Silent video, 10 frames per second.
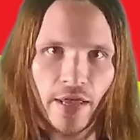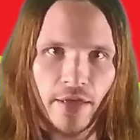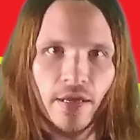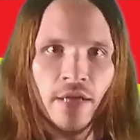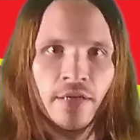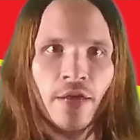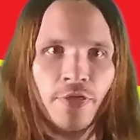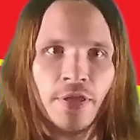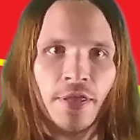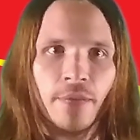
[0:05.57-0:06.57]
read,
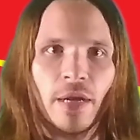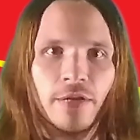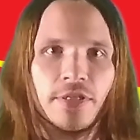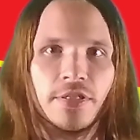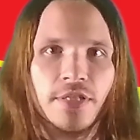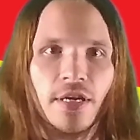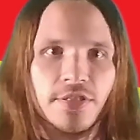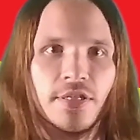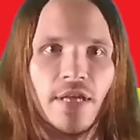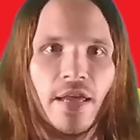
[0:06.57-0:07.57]
nothing that I'm about to
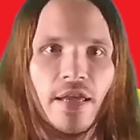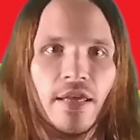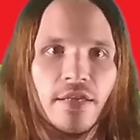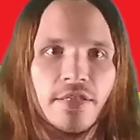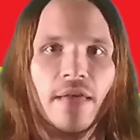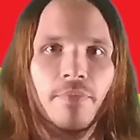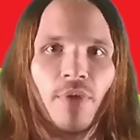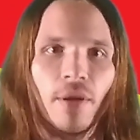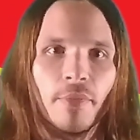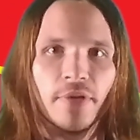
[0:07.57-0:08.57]
discuss today is
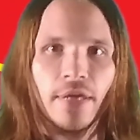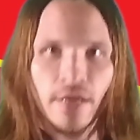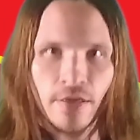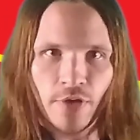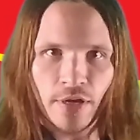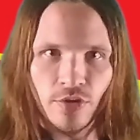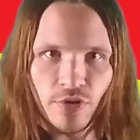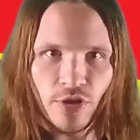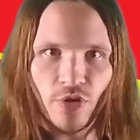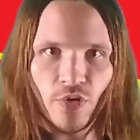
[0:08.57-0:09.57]
probably anything
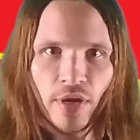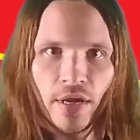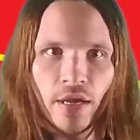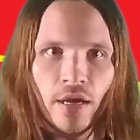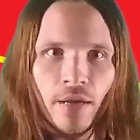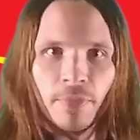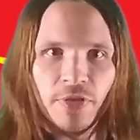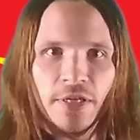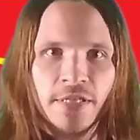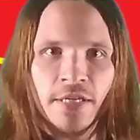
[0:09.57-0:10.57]
new to you.
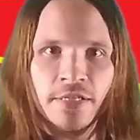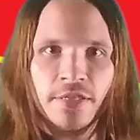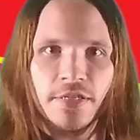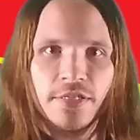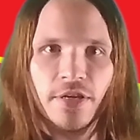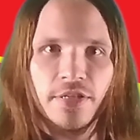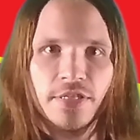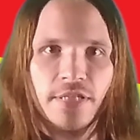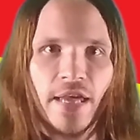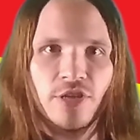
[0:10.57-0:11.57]
But the intent of this
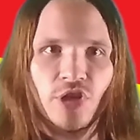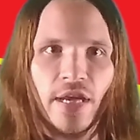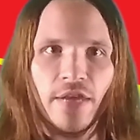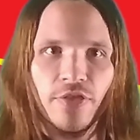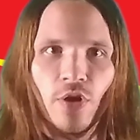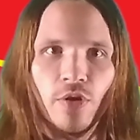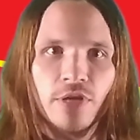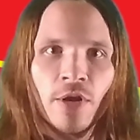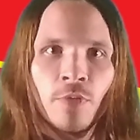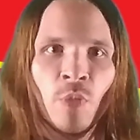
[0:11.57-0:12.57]
series is to educate
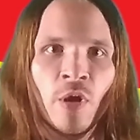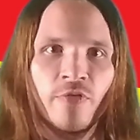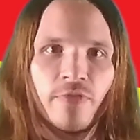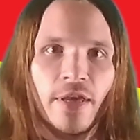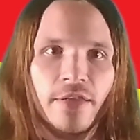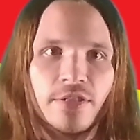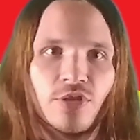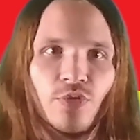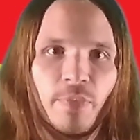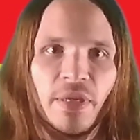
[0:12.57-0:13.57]
those who have yet
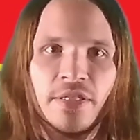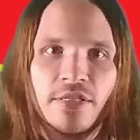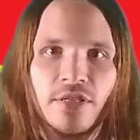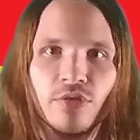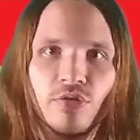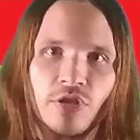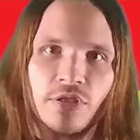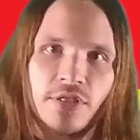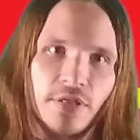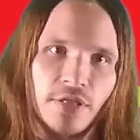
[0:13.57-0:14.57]
to have been
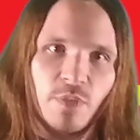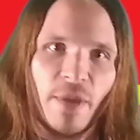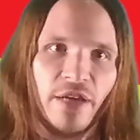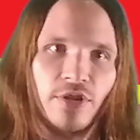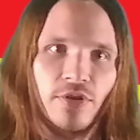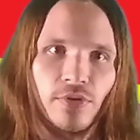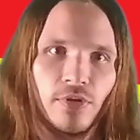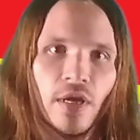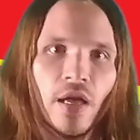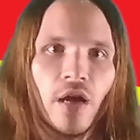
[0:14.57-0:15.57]
disillusioned to the
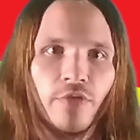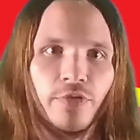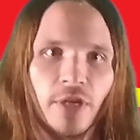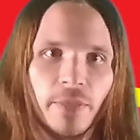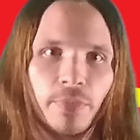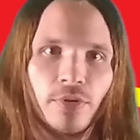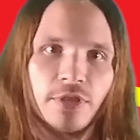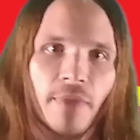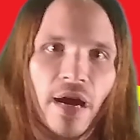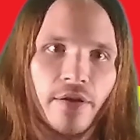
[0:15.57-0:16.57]
spectacle of liberal
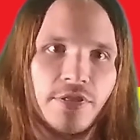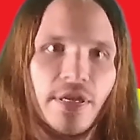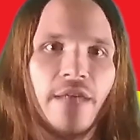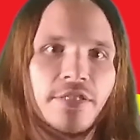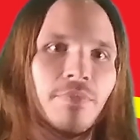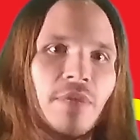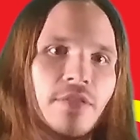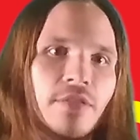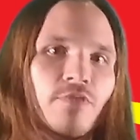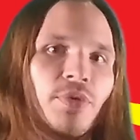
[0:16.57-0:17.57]
democracy as a
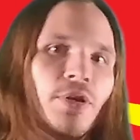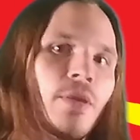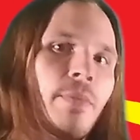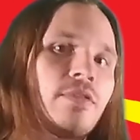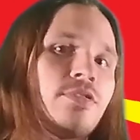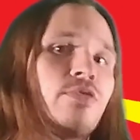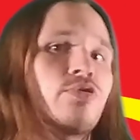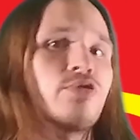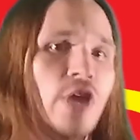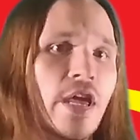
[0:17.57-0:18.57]
means of bringing about
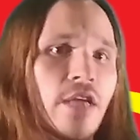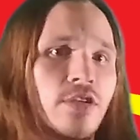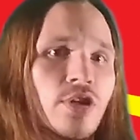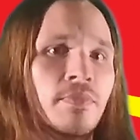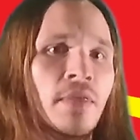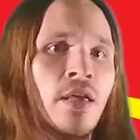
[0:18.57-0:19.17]
social change.